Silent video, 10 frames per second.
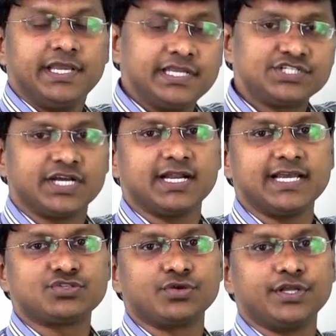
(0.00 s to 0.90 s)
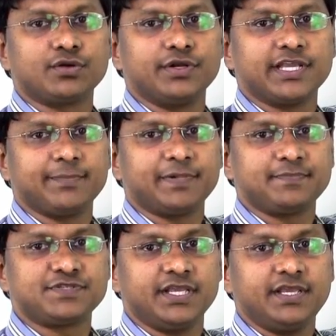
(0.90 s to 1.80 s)
in generalized tonic-clonic
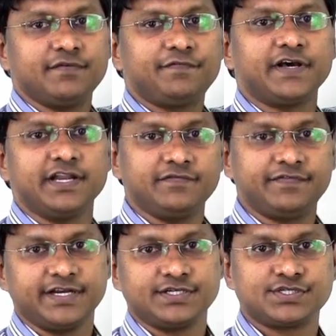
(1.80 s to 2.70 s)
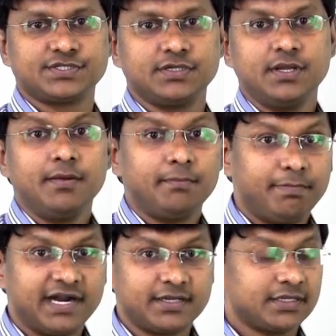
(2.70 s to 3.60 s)
epilepsy for infants.
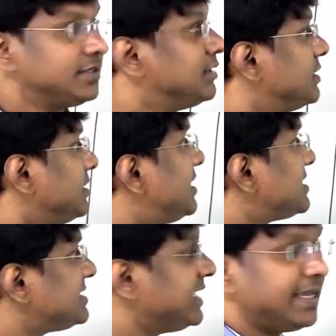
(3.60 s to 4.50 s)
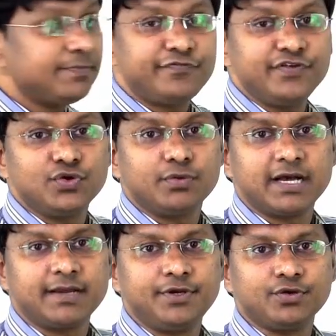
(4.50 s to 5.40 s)
But the same
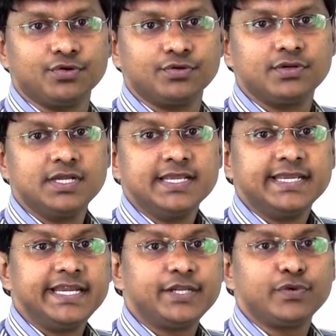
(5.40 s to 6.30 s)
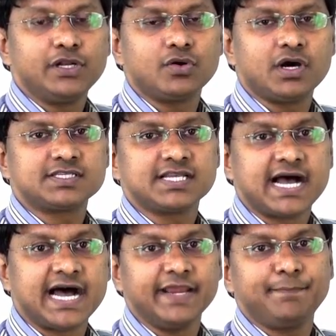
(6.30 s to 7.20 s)
phenobarbital, it will cause
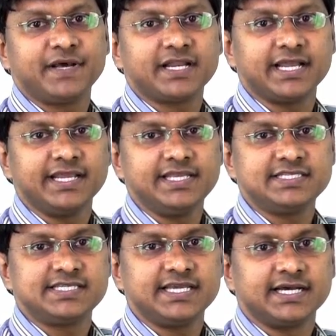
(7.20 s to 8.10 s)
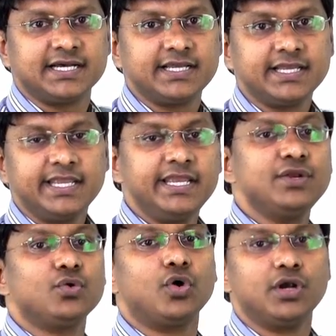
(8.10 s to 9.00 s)
hyperkinesia
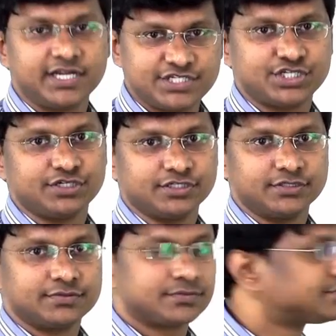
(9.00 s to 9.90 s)
in older children